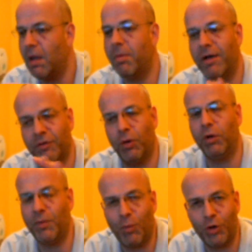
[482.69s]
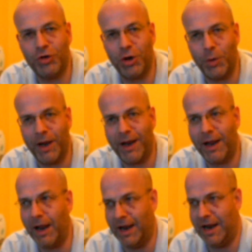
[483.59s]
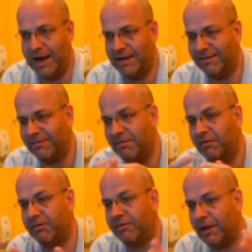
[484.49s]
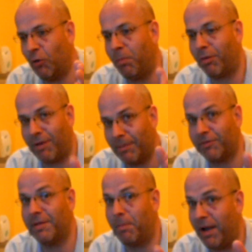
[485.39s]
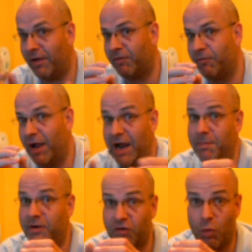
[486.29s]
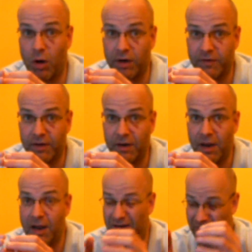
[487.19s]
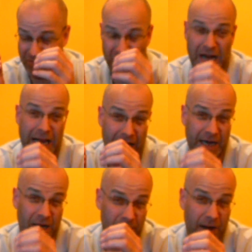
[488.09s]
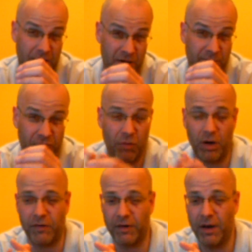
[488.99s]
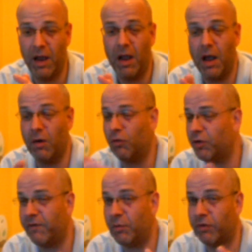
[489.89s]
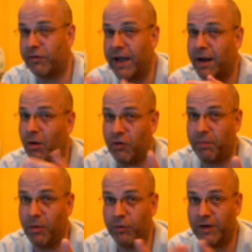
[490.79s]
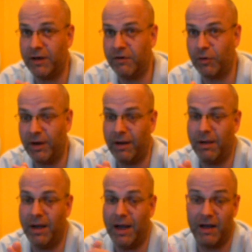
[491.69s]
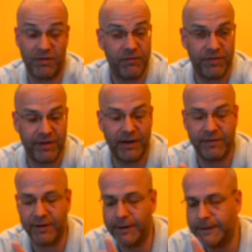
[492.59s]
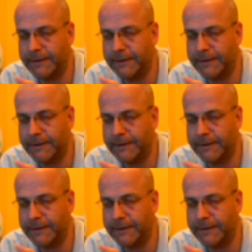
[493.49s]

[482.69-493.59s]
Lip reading: But as an all-in-one unit, it is still perhaps the best for image quality, if you're really anal about your image quality, and also if you want scan lines built into it as a facility.